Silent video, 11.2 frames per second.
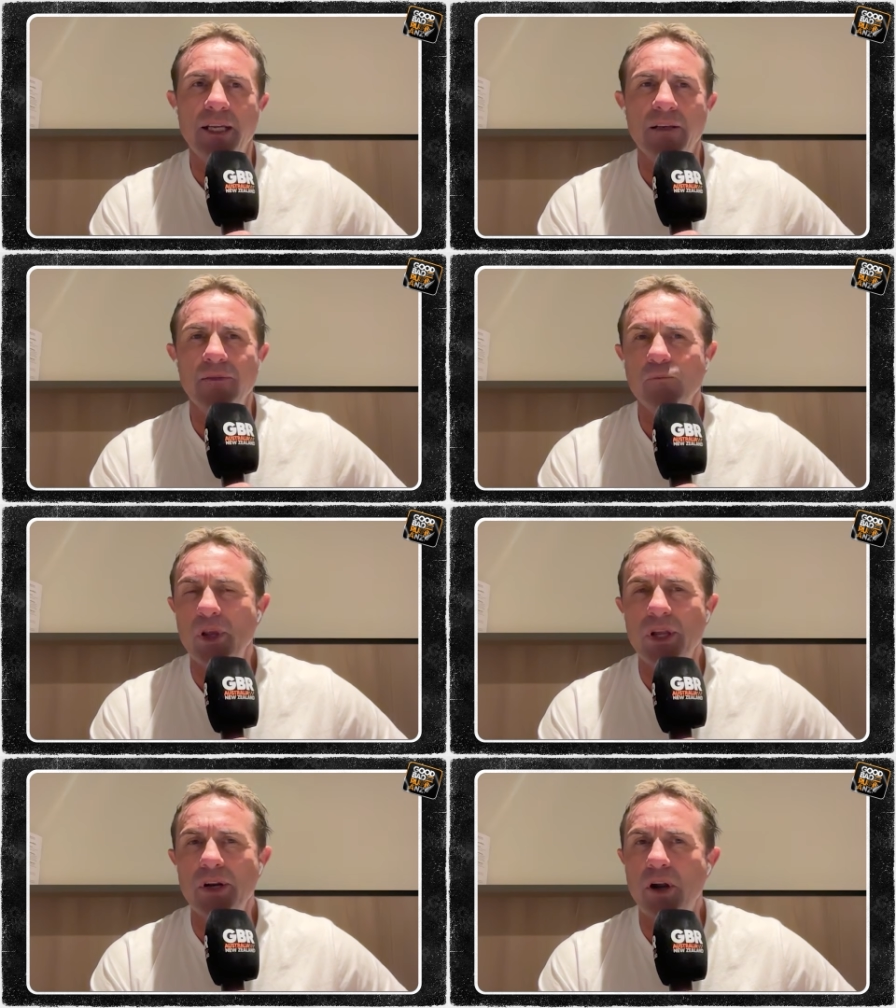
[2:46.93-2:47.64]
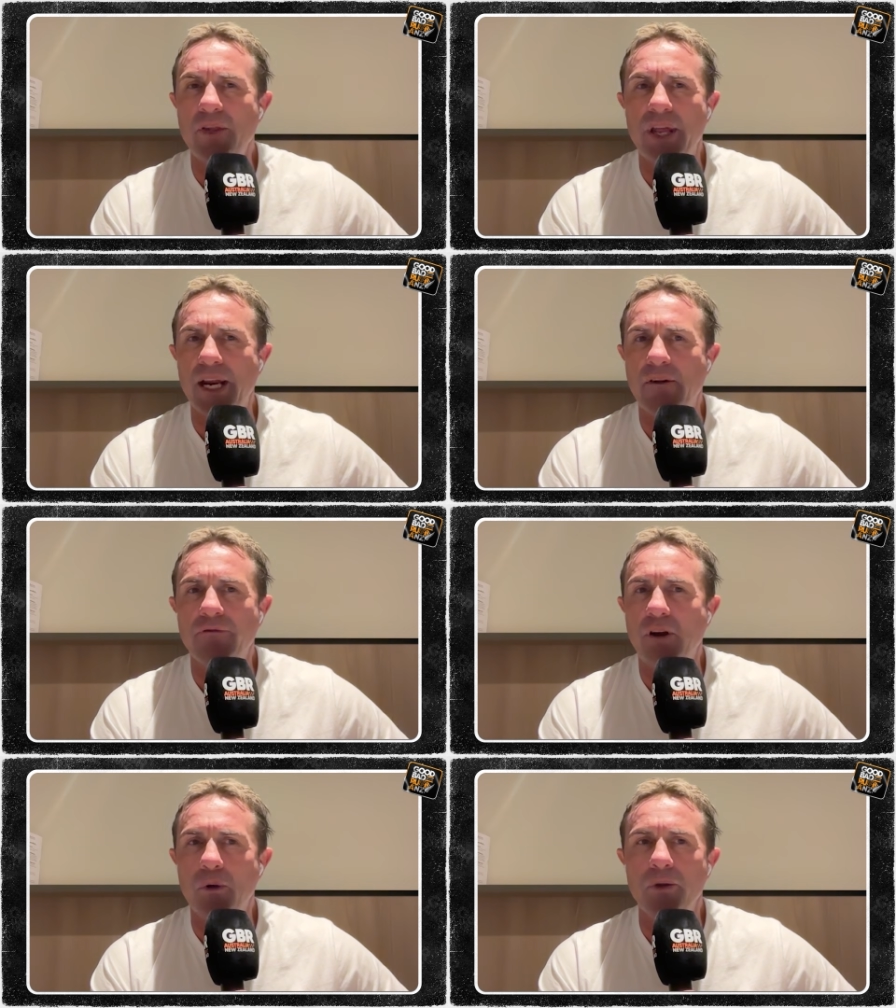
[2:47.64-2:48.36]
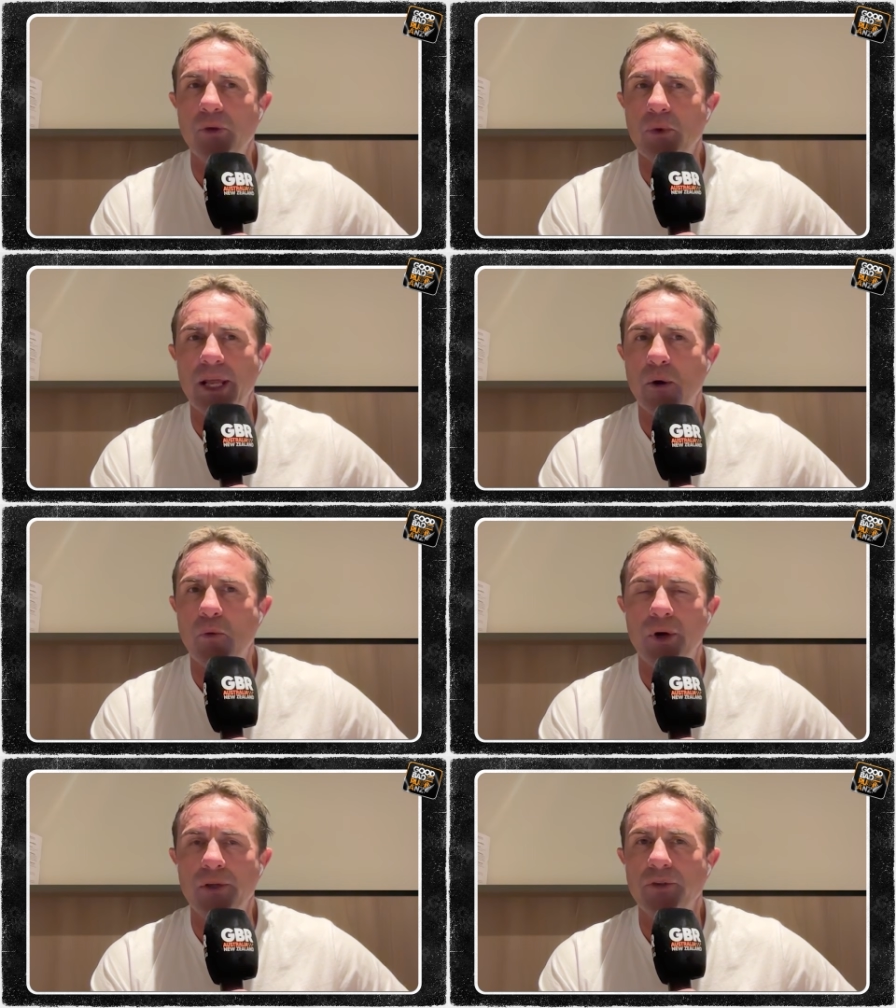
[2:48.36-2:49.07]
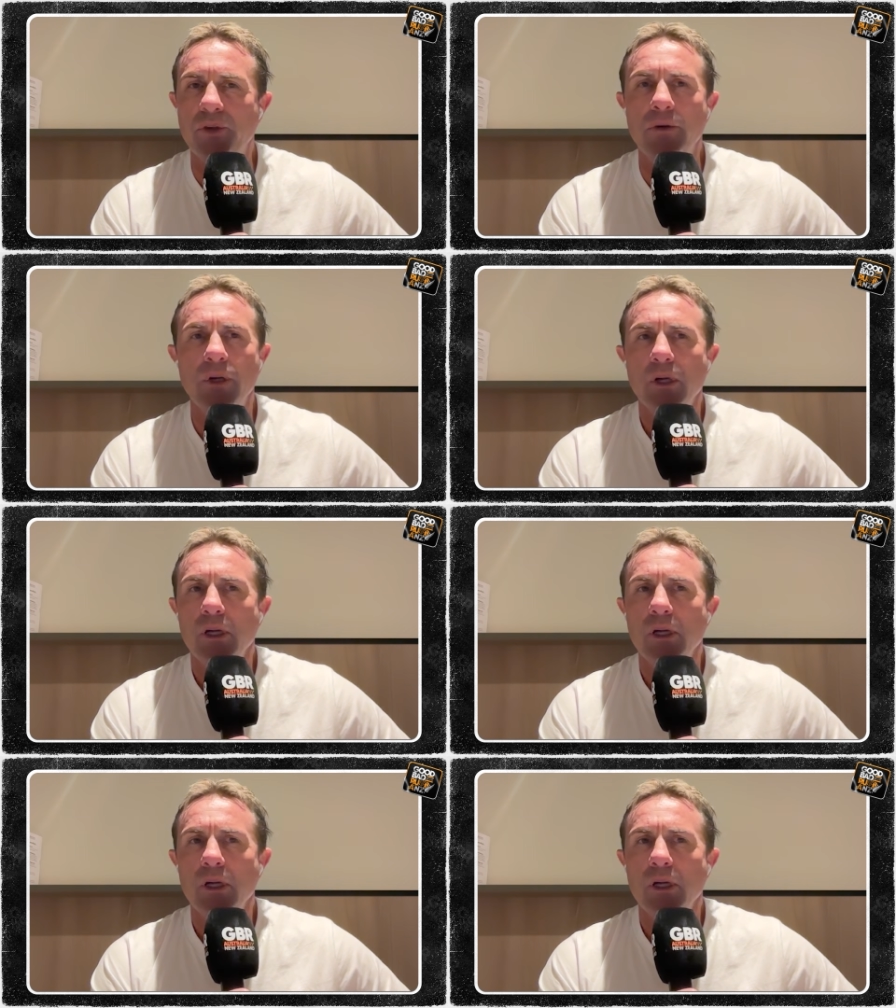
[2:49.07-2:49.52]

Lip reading: And whether or not that unfolded the way they wanted to,